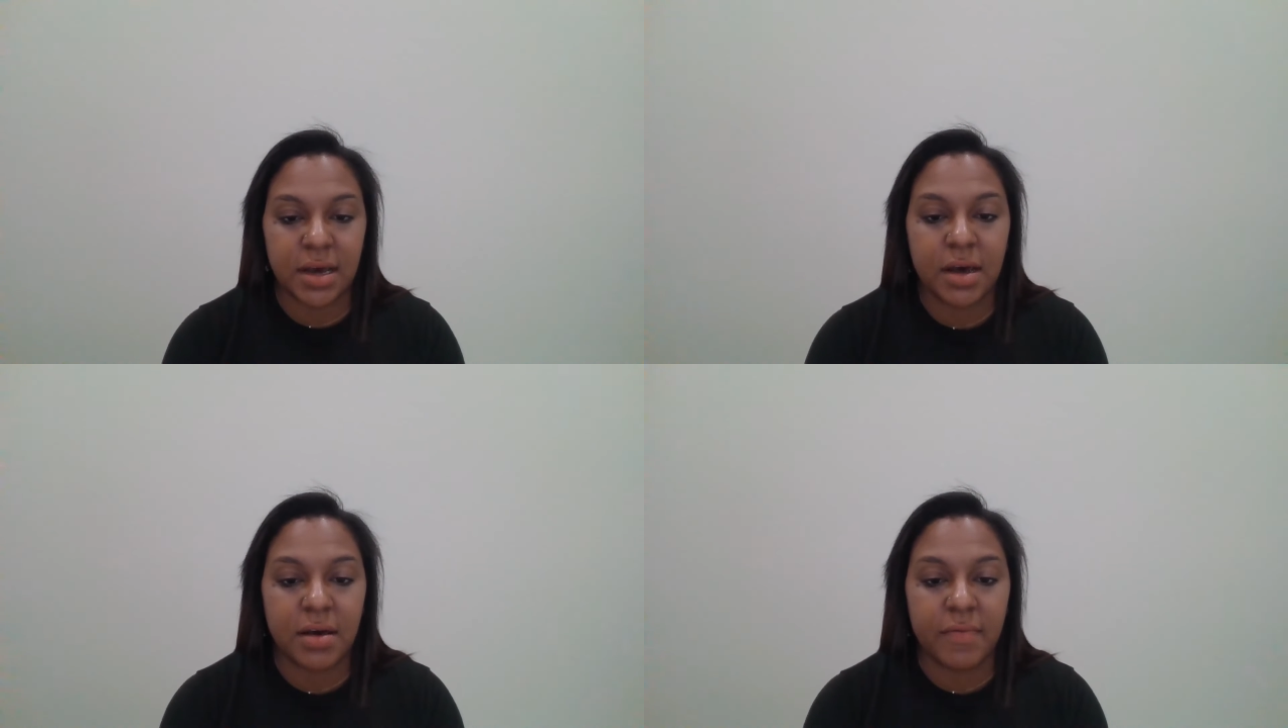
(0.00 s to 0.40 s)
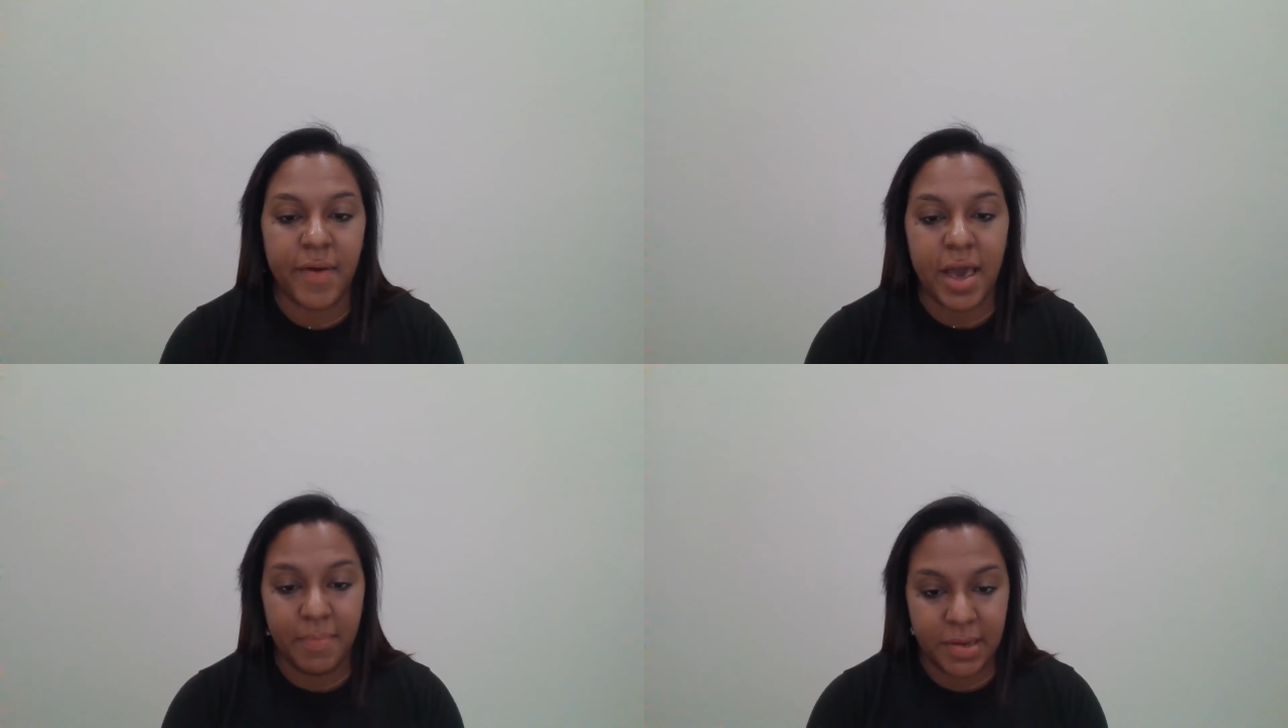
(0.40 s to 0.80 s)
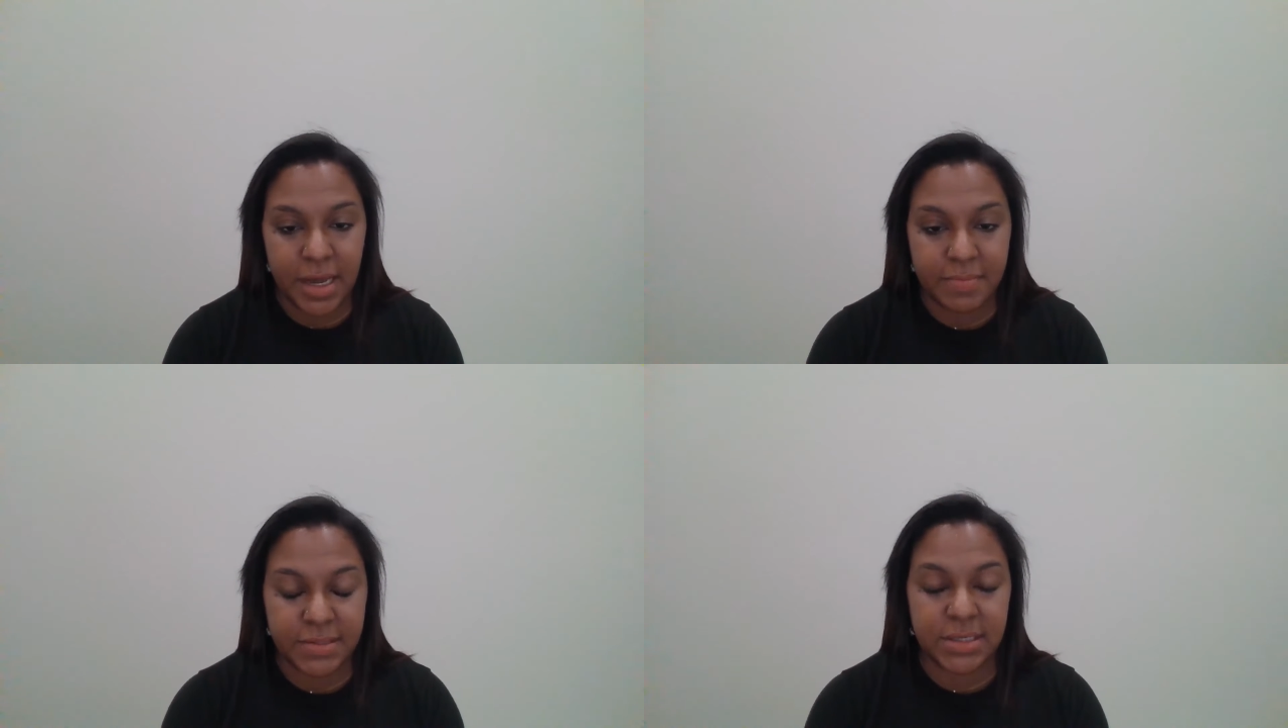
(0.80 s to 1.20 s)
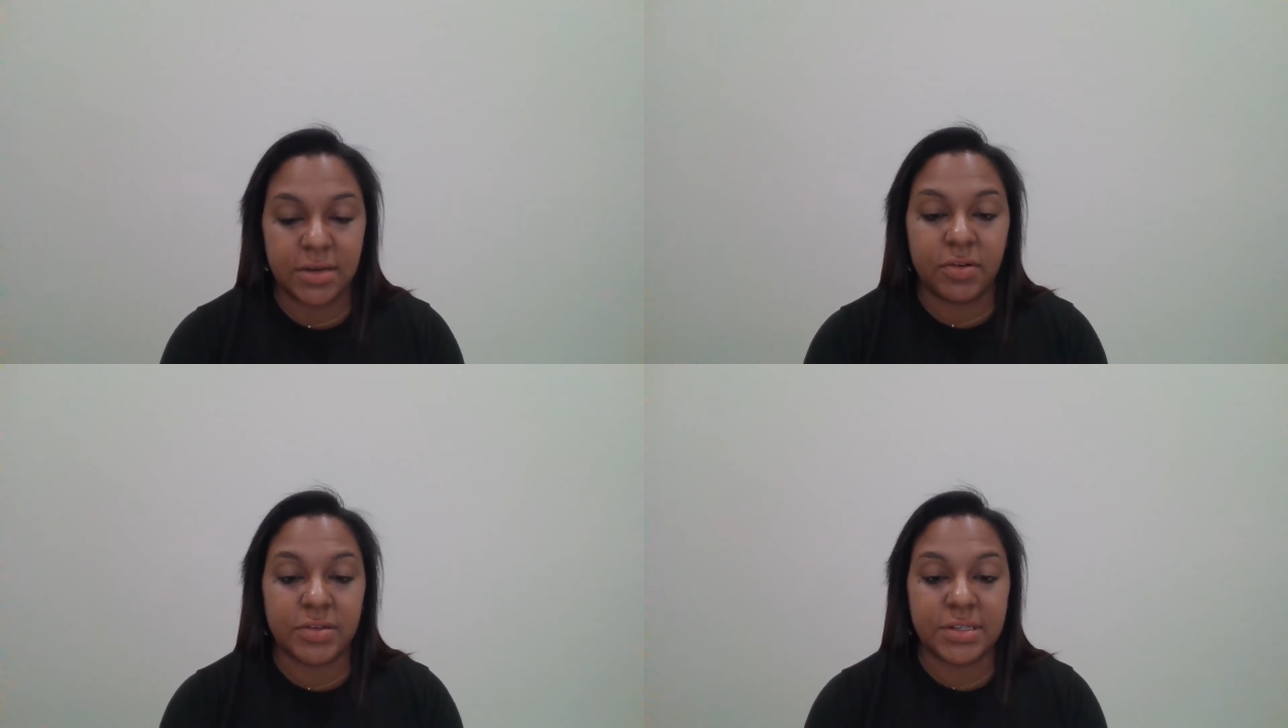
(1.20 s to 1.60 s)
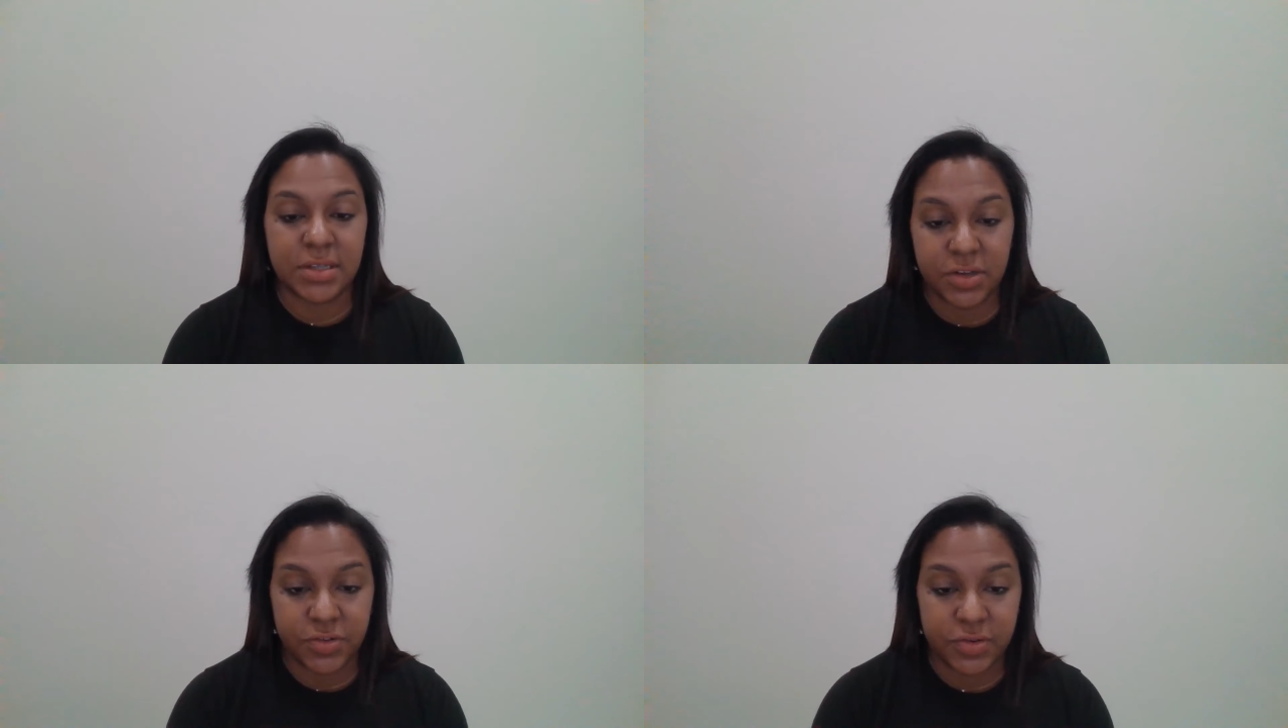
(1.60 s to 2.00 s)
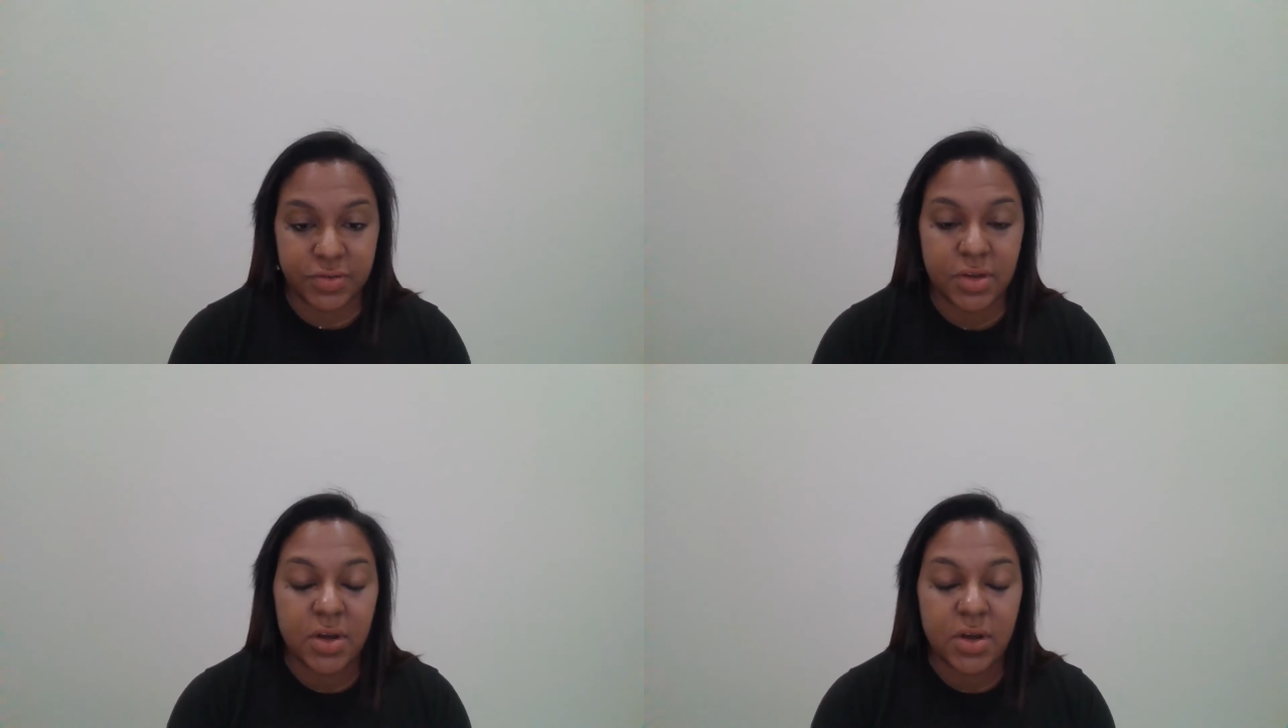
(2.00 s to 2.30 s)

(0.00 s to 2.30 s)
of epilepsy or seizures